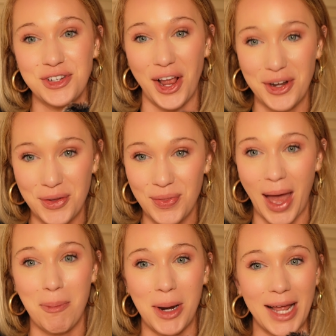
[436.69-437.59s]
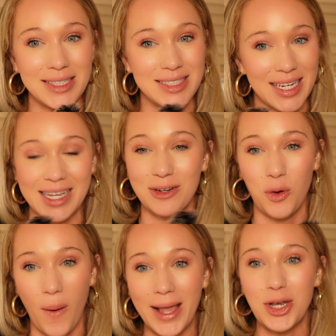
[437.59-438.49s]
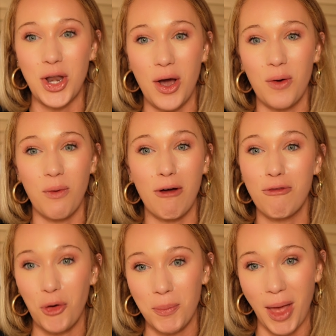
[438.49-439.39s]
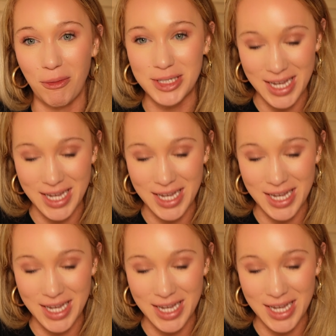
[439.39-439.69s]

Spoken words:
I knew that, but I didn't quite know what form that would